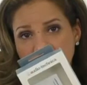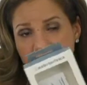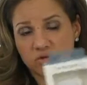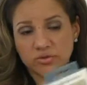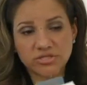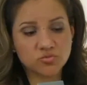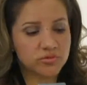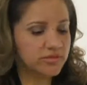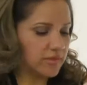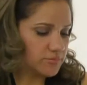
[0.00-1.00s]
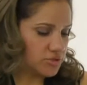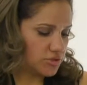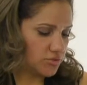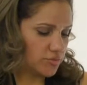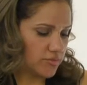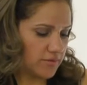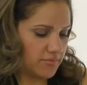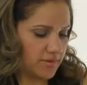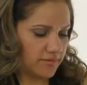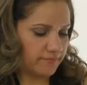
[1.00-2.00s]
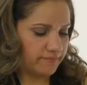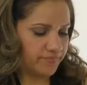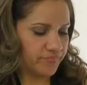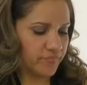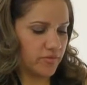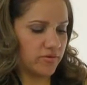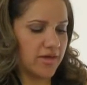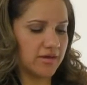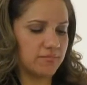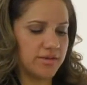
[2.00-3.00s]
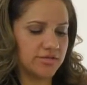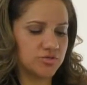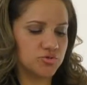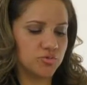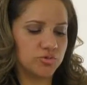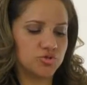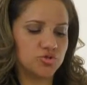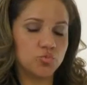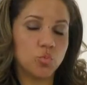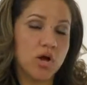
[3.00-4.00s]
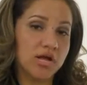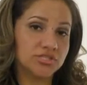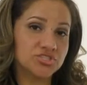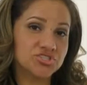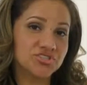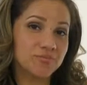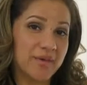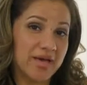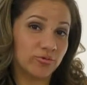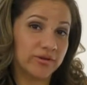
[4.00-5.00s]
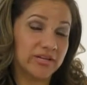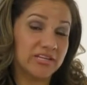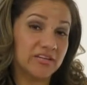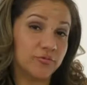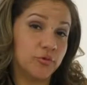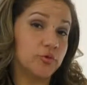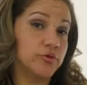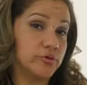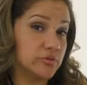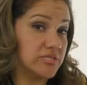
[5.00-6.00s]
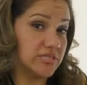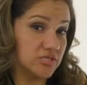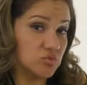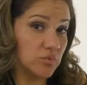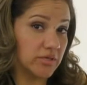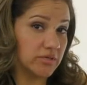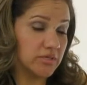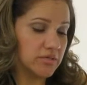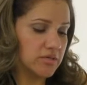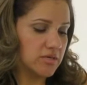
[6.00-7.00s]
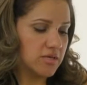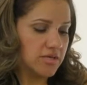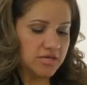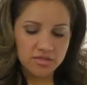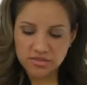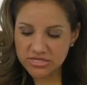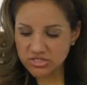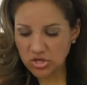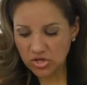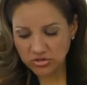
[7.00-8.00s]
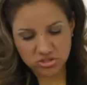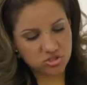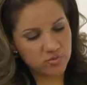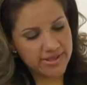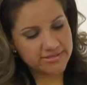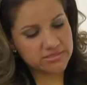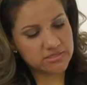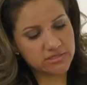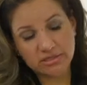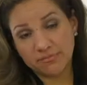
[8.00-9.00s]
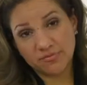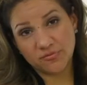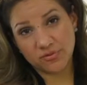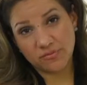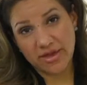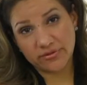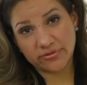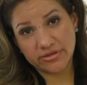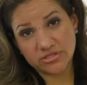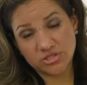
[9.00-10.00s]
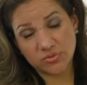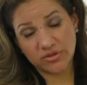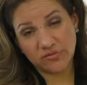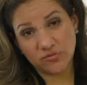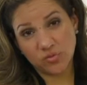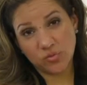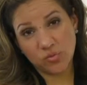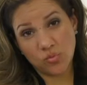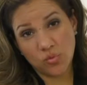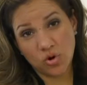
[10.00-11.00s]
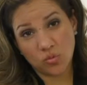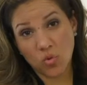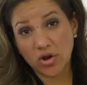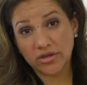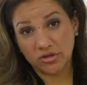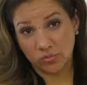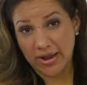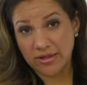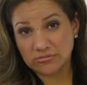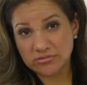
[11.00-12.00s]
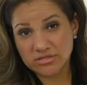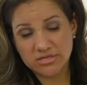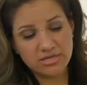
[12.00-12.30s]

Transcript: So it's really up to you. I mean, you got to make sure that you watch the battery if you're using this one. This also has a clip for the battery, so if you are walking around,